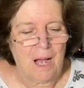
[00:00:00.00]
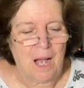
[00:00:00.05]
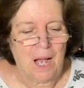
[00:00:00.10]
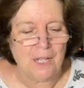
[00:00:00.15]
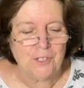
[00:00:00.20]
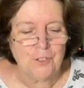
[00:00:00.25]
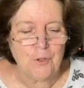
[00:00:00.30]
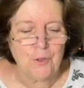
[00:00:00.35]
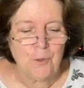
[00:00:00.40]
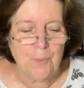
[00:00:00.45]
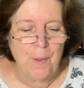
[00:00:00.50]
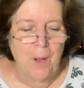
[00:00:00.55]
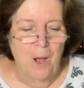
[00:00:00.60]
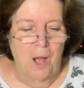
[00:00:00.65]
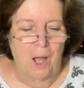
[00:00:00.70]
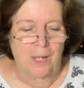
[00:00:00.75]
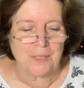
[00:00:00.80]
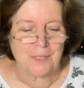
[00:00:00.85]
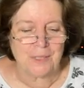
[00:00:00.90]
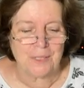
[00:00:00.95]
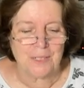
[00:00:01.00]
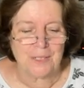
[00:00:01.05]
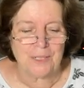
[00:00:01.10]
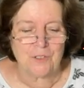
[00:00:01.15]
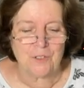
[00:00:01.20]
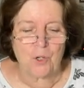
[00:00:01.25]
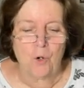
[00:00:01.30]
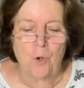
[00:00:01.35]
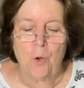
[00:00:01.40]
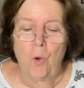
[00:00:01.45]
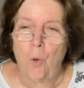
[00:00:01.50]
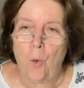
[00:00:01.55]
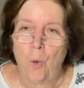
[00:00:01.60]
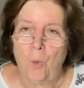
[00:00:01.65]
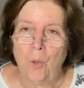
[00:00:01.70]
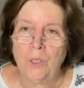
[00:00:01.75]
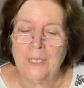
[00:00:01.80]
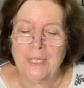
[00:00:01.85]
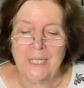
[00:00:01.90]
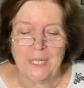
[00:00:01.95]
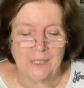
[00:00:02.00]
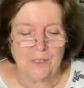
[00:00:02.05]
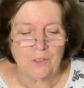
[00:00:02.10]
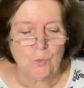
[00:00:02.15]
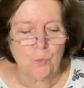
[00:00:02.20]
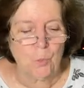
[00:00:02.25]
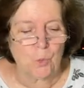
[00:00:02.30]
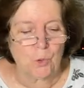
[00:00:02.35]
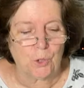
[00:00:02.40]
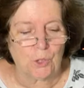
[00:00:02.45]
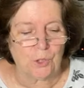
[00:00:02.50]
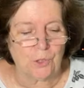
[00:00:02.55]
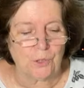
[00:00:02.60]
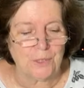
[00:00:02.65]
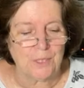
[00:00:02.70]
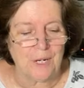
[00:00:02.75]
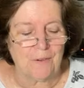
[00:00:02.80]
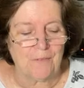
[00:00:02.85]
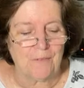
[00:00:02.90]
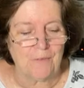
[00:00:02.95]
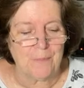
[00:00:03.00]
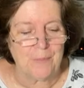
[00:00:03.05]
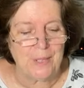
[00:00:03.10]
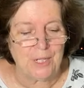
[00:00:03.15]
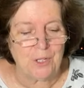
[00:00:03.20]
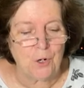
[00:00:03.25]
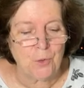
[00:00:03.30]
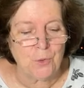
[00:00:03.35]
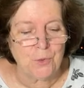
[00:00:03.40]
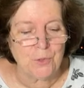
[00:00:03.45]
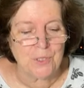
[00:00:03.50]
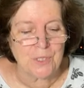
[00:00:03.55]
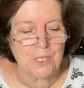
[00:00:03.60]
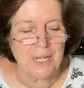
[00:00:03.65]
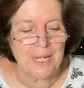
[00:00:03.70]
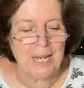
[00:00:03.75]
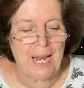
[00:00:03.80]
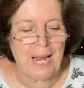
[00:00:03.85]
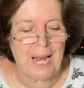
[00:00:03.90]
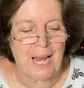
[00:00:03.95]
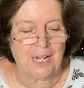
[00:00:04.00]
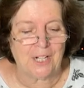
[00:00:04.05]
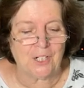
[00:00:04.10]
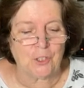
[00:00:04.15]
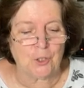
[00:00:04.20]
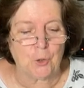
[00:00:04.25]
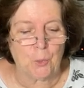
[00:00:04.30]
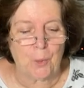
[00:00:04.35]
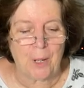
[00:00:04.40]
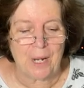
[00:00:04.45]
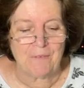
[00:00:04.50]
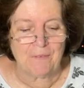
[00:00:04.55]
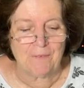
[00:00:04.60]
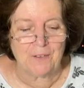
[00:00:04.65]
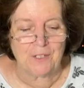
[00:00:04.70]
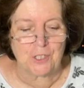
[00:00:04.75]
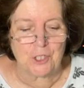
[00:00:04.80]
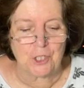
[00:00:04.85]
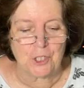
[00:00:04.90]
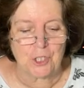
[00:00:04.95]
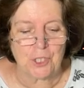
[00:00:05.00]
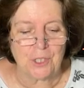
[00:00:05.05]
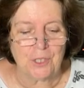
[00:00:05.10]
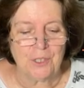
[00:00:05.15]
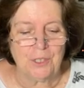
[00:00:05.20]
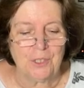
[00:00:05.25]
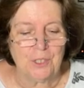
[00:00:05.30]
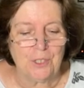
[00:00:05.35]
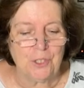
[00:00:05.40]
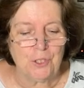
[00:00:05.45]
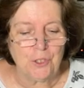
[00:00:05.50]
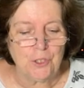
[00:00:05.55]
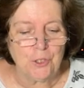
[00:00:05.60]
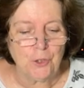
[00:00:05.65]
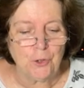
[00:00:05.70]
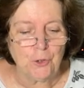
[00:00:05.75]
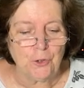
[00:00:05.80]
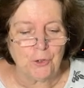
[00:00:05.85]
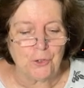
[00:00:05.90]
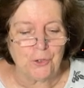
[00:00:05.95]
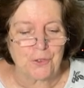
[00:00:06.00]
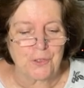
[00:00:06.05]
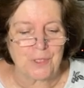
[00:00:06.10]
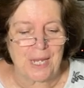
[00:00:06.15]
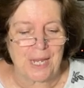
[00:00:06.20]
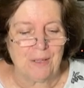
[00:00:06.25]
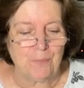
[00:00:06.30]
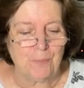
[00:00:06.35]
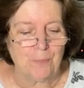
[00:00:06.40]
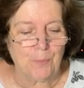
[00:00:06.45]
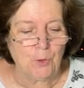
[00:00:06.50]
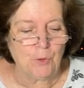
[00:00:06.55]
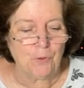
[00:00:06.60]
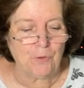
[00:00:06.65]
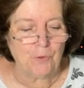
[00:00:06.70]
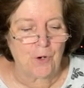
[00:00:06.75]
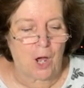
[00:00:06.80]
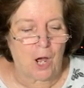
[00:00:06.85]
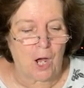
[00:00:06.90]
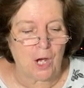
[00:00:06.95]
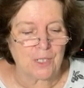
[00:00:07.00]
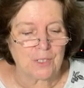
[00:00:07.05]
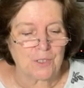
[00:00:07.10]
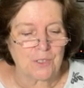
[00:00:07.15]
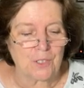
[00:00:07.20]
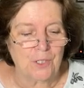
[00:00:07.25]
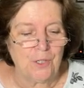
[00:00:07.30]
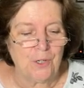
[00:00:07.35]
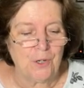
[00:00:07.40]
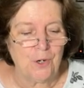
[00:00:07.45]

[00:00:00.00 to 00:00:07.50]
Under the pond is a whole hidden world of minnows and crayfish, turtles and bullfrogs.